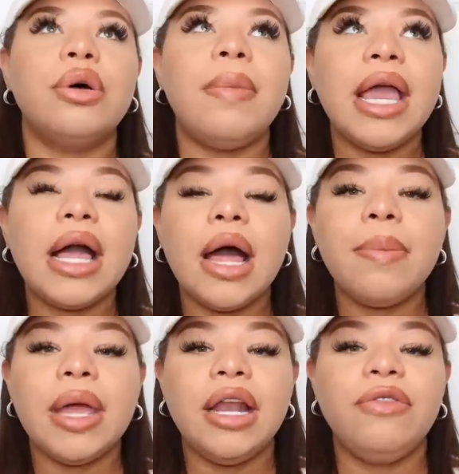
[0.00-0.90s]
doing
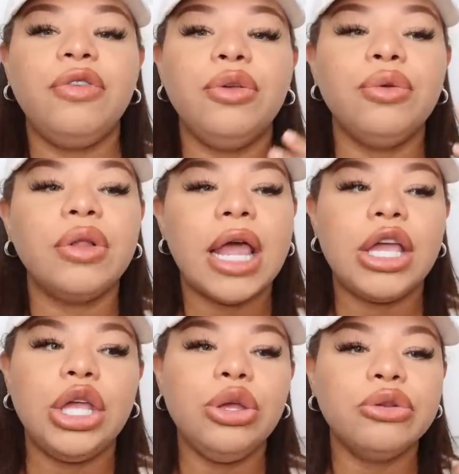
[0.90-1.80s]
makeup, and if you
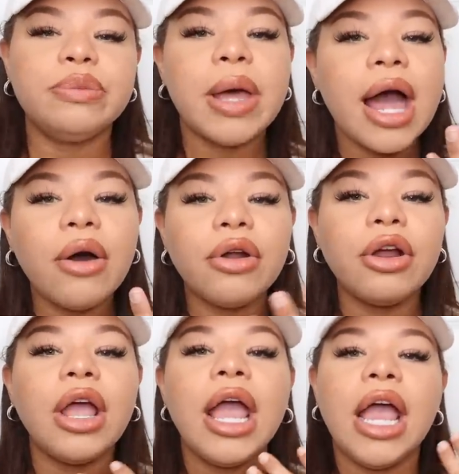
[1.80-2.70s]
like use
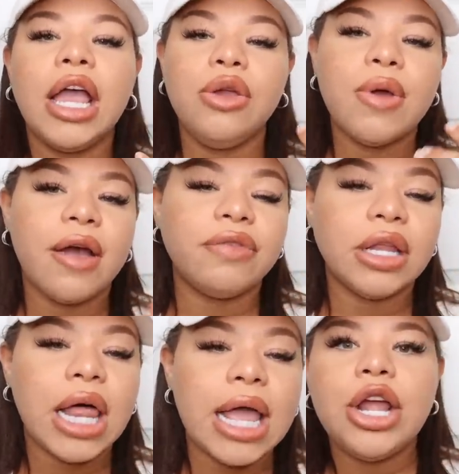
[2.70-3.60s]
powder and you have
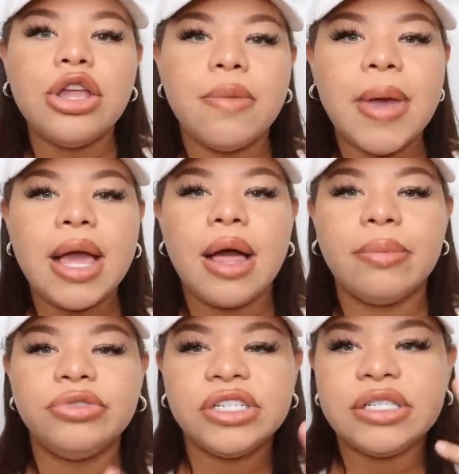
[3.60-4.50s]
to like layer your
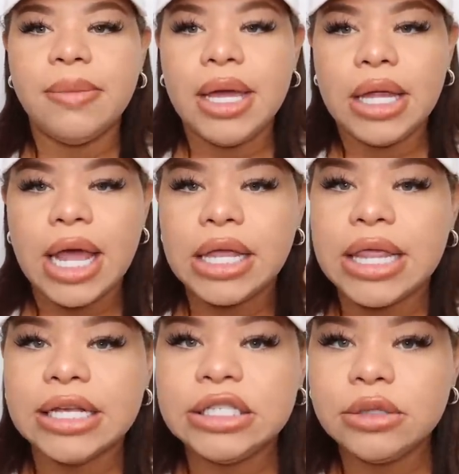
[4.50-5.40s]
makeup just to make it like
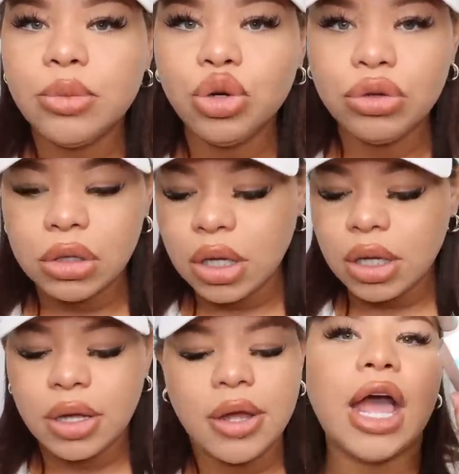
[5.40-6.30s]
that smooth
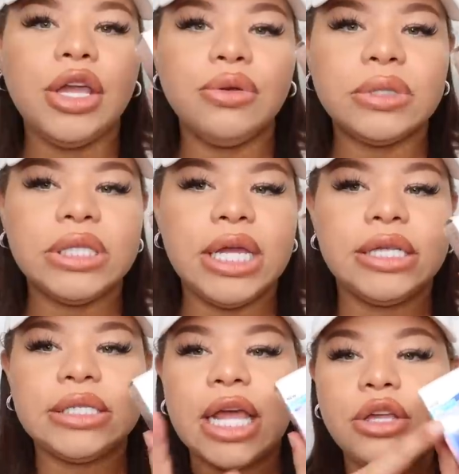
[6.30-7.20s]
look, I use
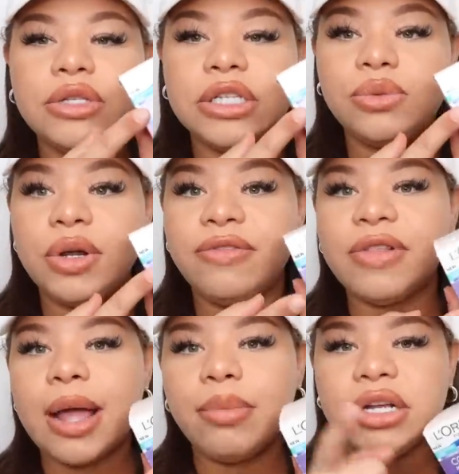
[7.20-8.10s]
this. I use this with a
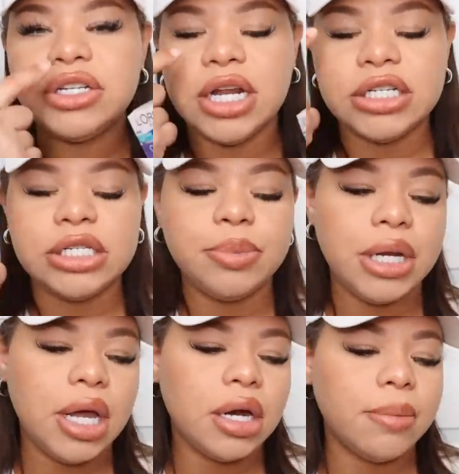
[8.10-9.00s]
flat brush and I just
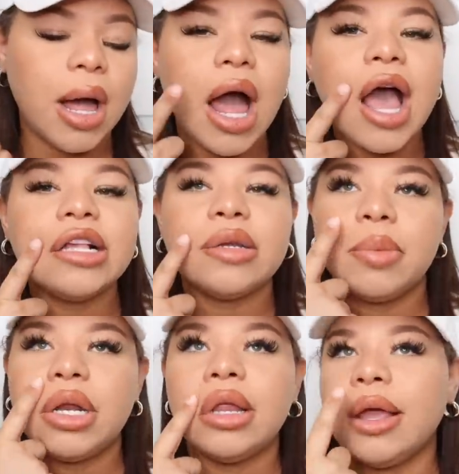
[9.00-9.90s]
put it under my eyes. I
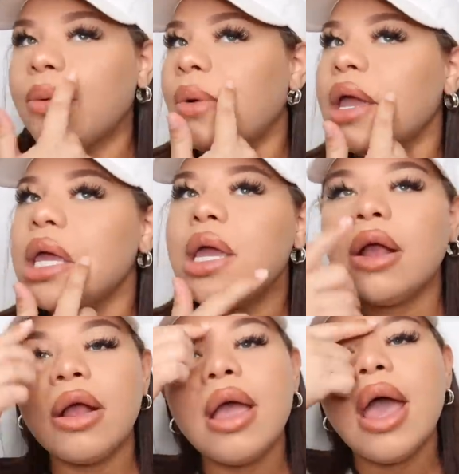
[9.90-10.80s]
put it like right
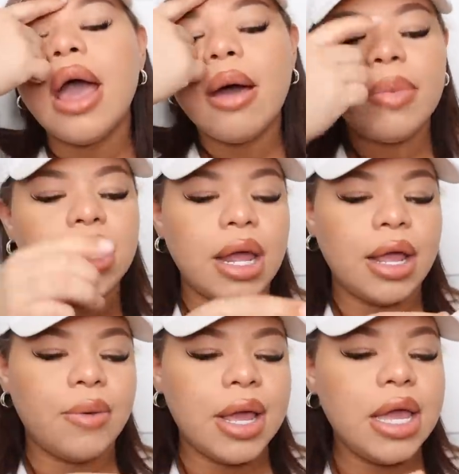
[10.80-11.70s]
here. Put it
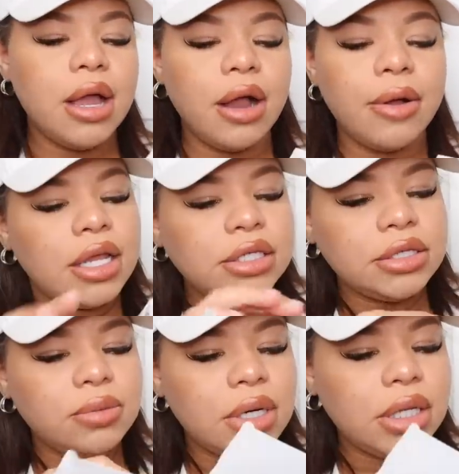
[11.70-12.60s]
like right here. This
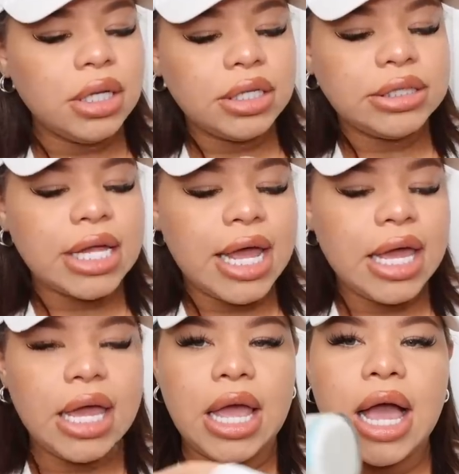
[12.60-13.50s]
is what it looks
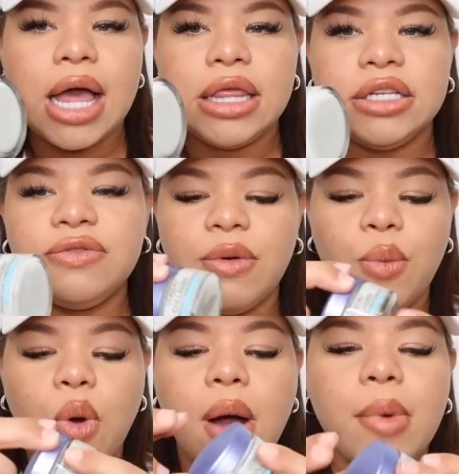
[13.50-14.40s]
like. I got this from
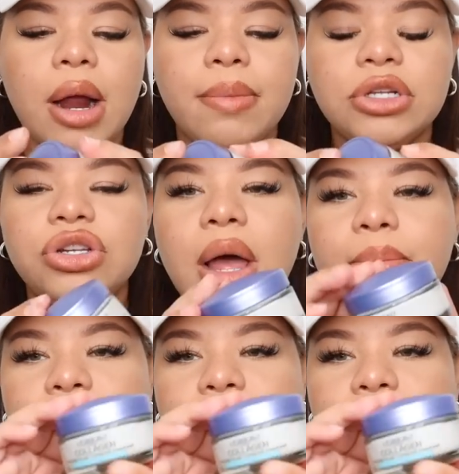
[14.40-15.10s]
Walmart, but I'm